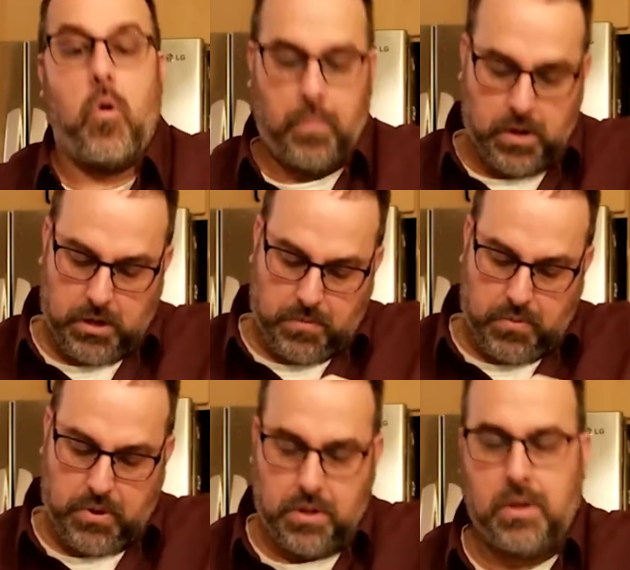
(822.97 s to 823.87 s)
open it
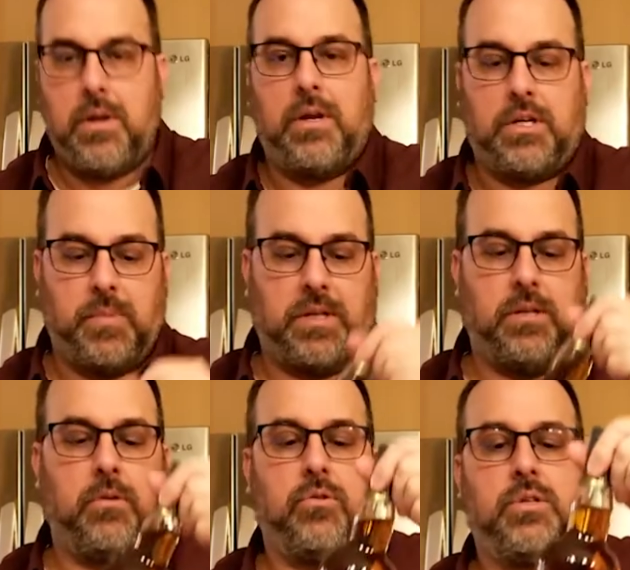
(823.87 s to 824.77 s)
up,
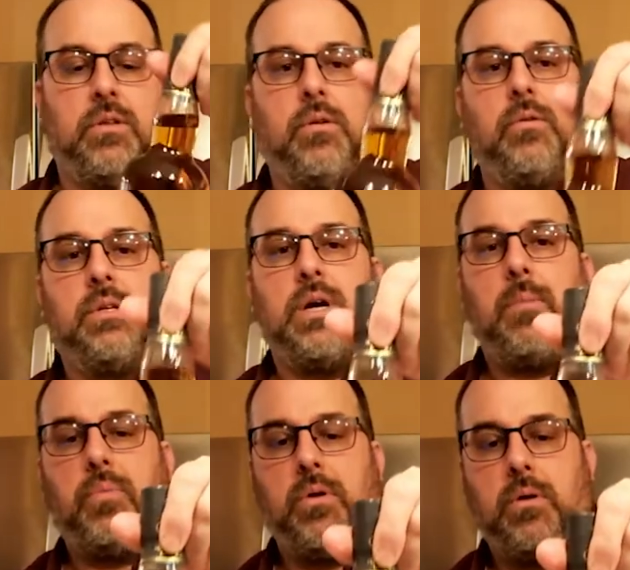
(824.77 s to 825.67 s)
expect a little something on the
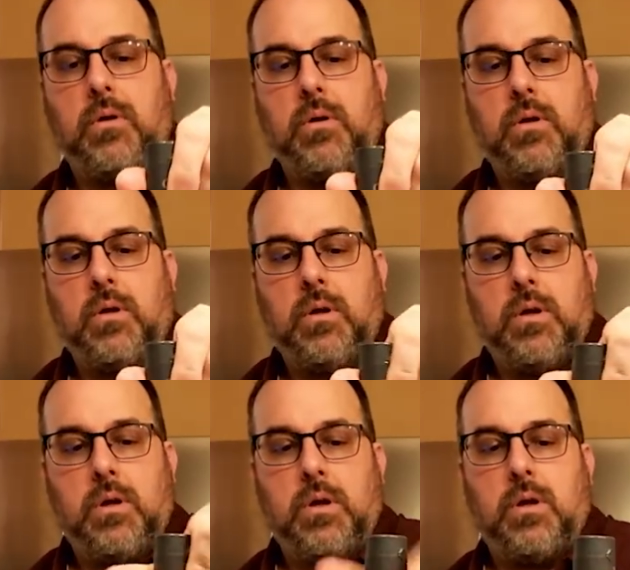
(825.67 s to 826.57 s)
top.
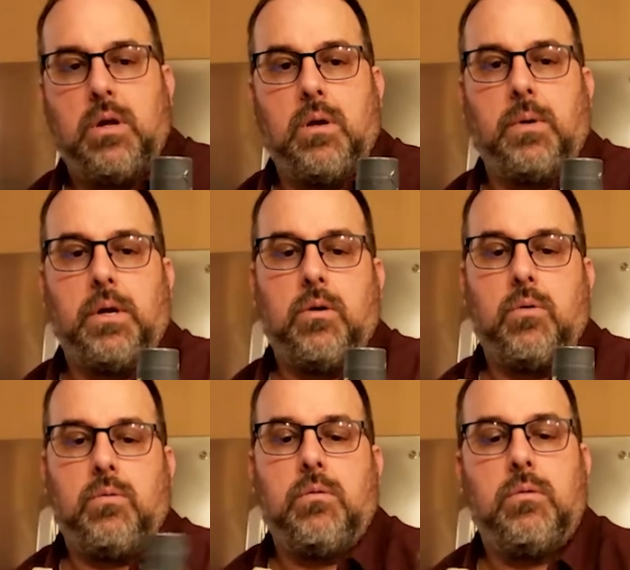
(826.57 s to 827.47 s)
There we
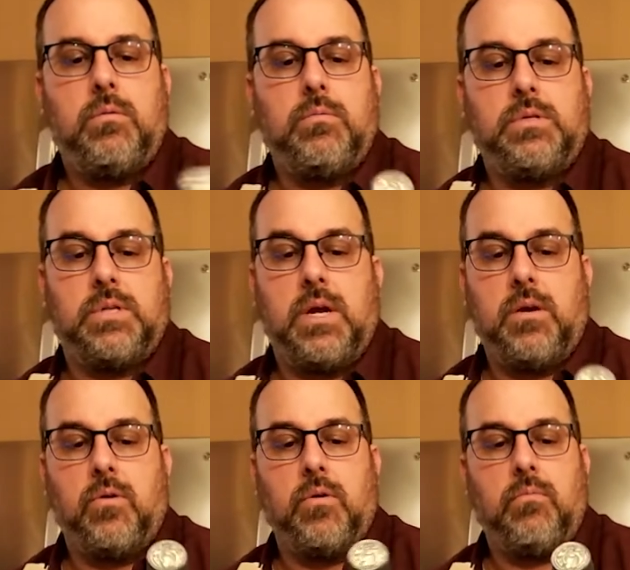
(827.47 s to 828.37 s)
go.
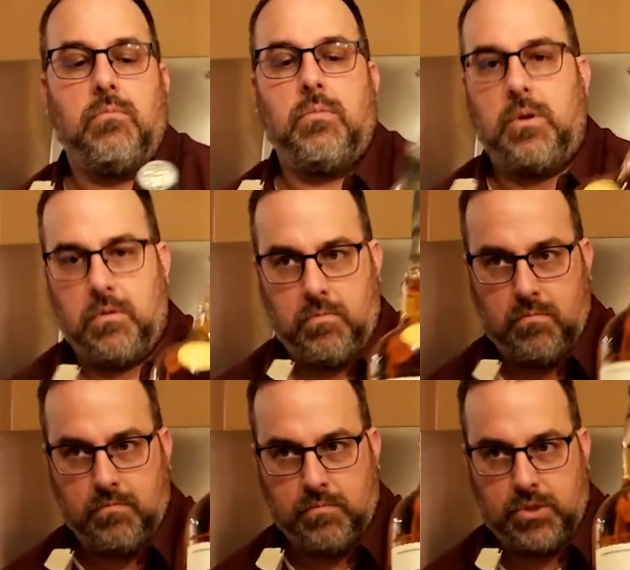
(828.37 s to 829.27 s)
Standard, you
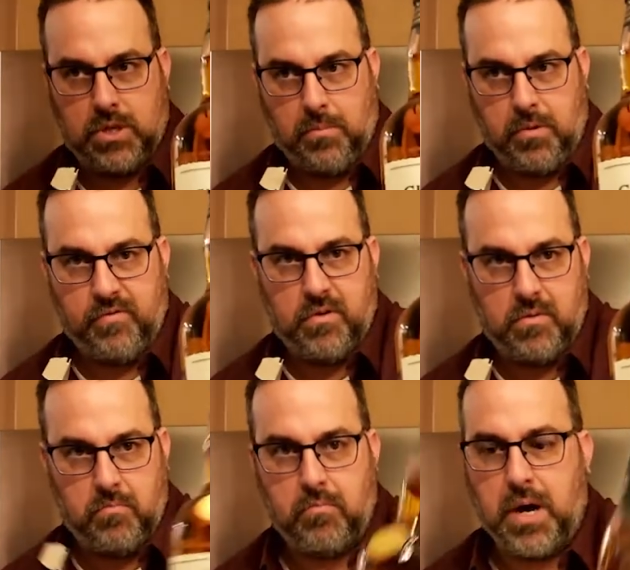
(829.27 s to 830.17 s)
know, setup of
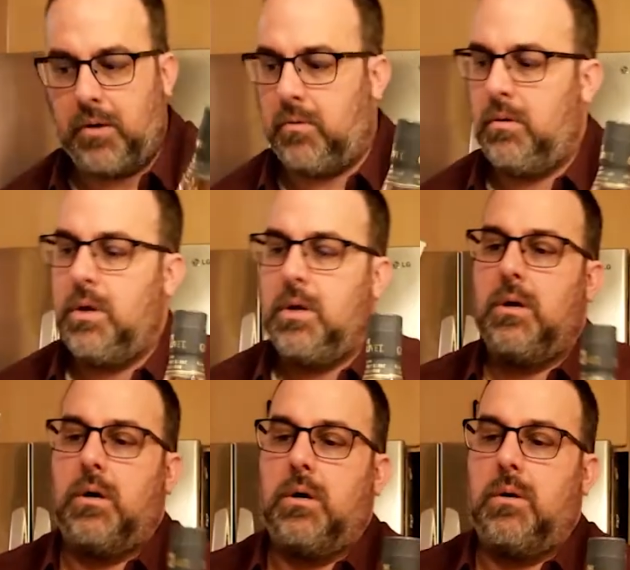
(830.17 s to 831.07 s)
a bottle.
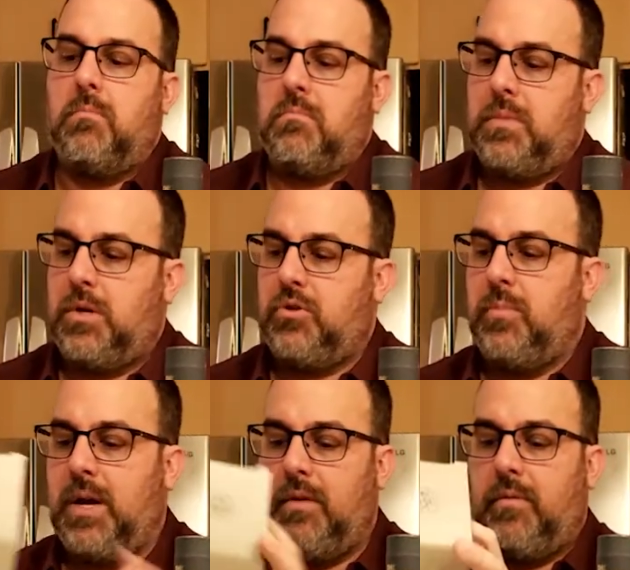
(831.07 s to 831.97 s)
Not
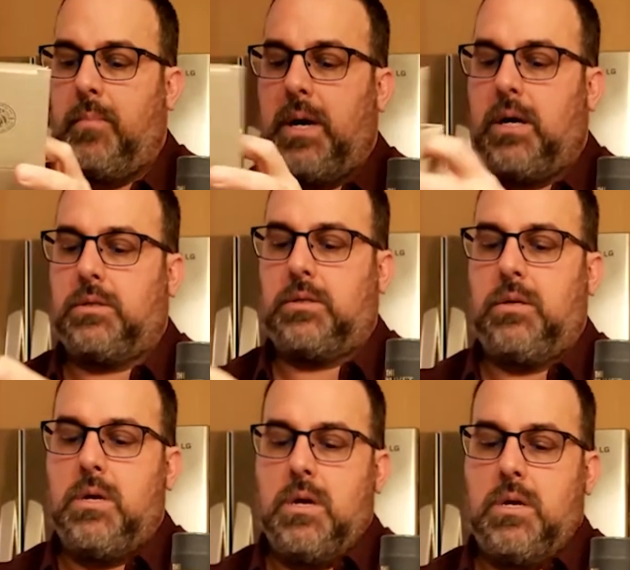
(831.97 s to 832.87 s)
too bad of a
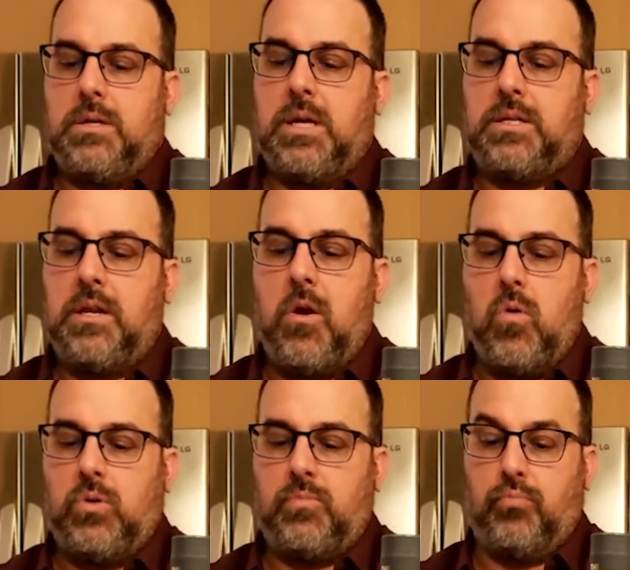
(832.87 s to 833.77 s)
box. Tasting
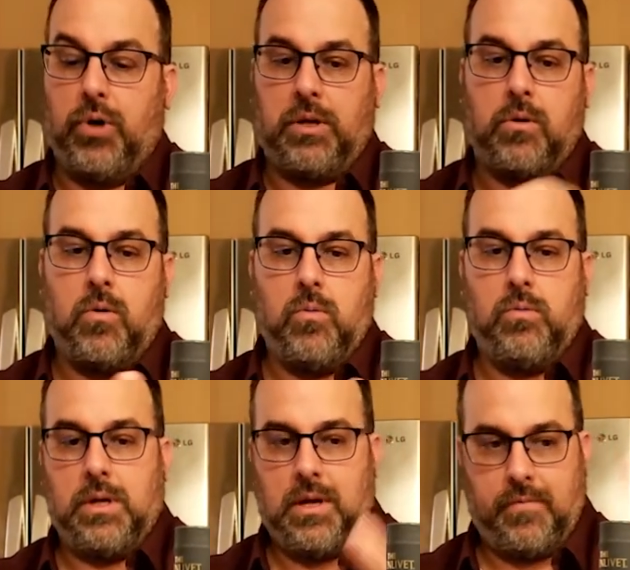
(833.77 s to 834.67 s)
notes, bright
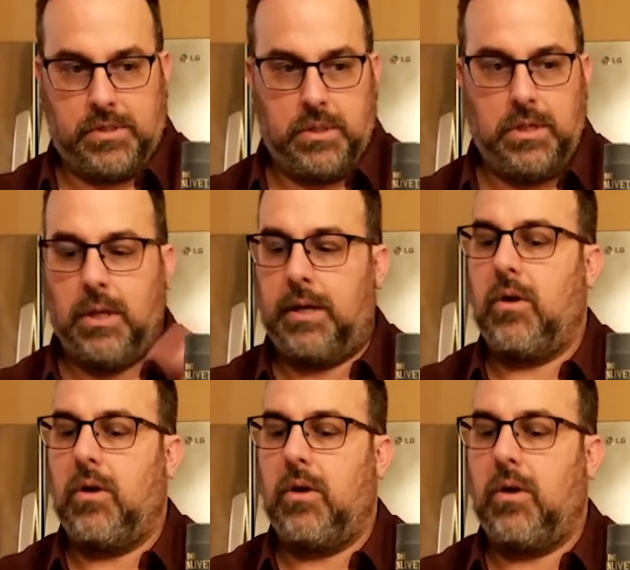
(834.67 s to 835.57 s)
gold, obviously,
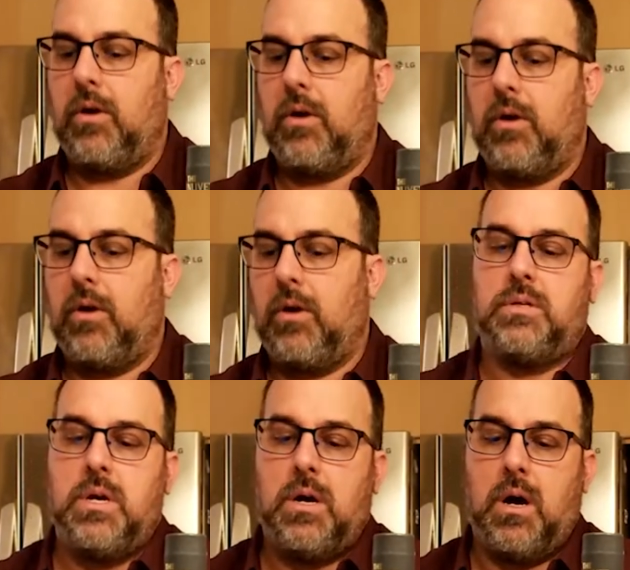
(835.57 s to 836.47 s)
like everything
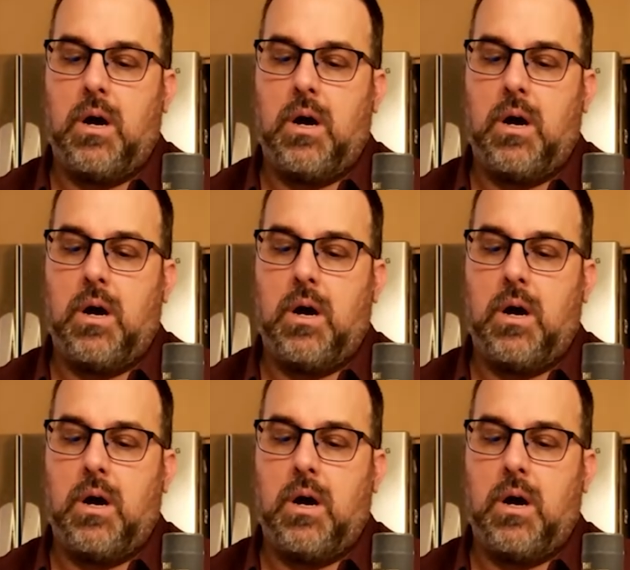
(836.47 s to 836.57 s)
else.